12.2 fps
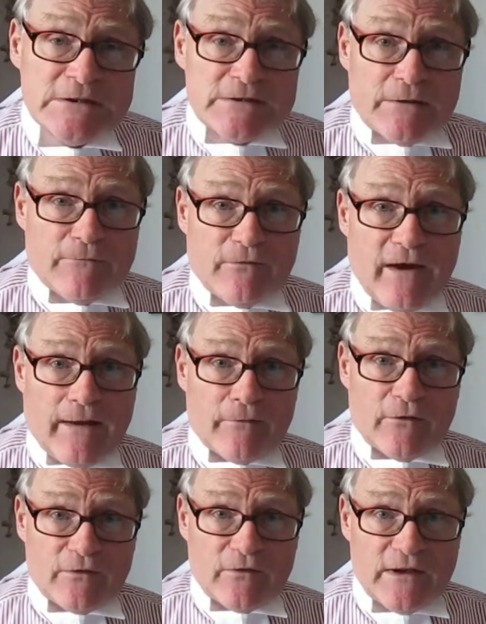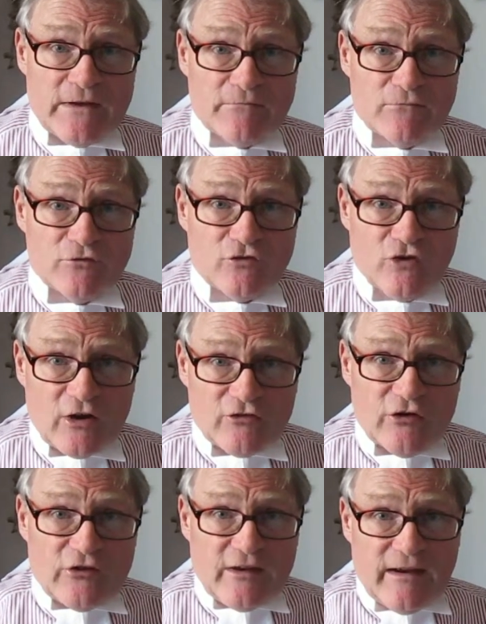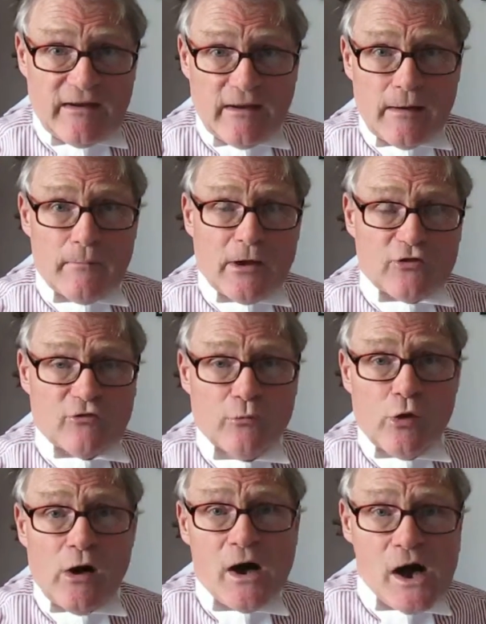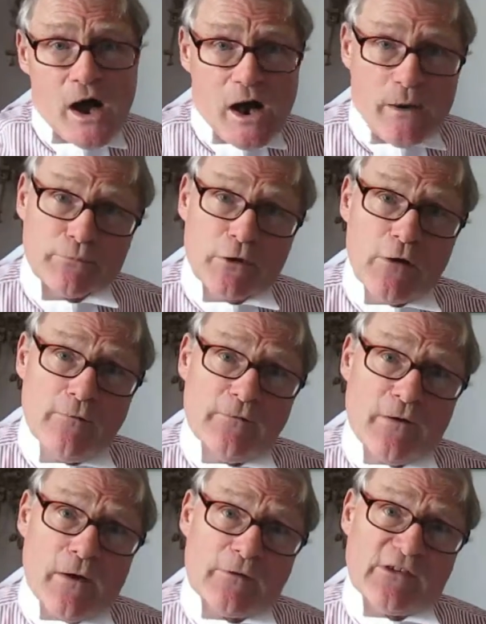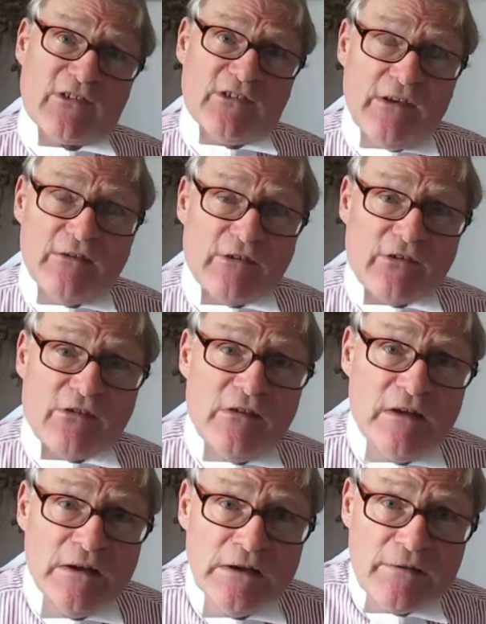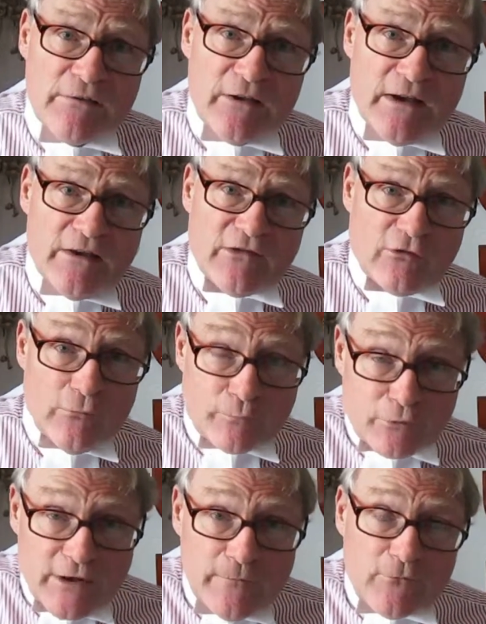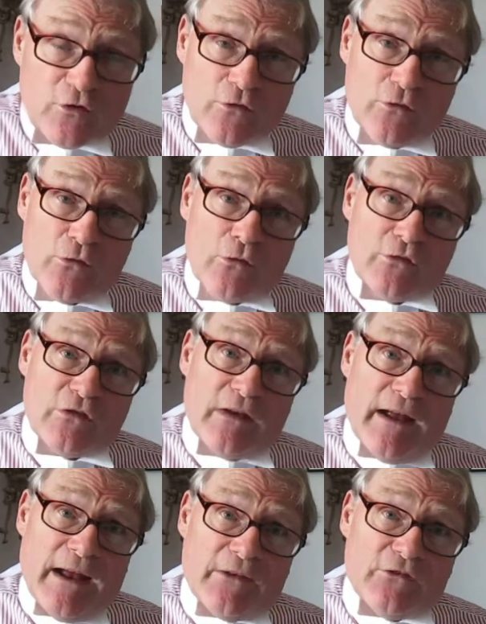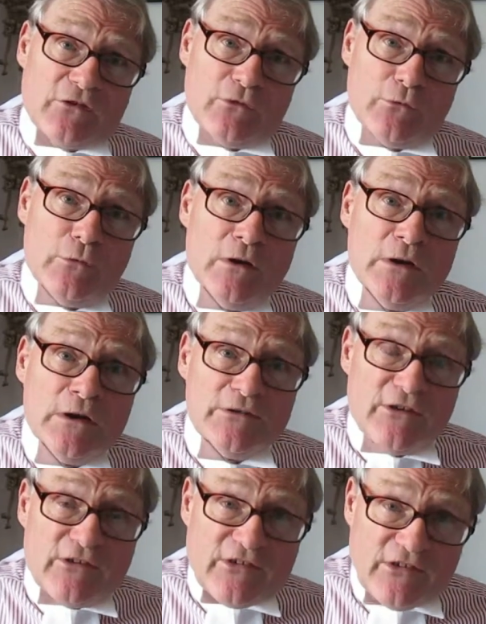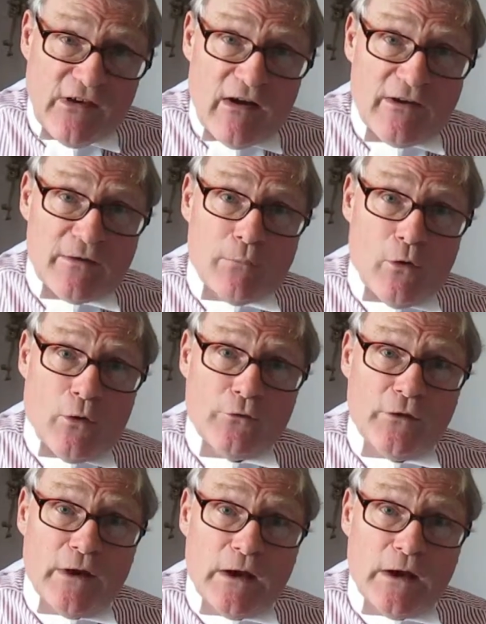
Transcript: the fact that the judges are getting a much more higher profile since the Supreme Court had to decide upon